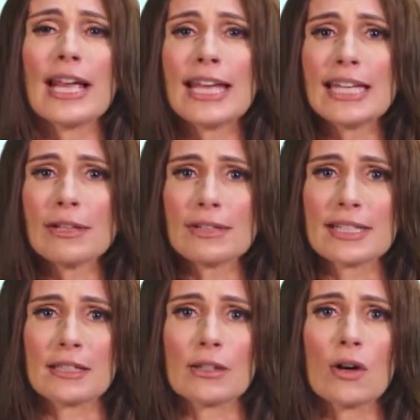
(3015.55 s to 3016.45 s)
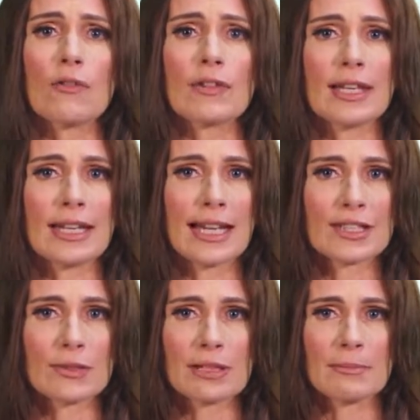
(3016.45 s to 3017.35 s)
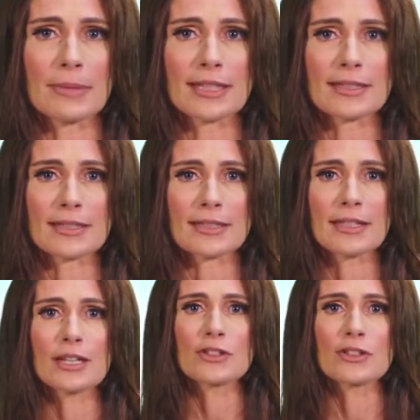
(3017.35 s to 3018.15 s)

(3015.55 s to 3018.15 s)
any reason over the next 3 months,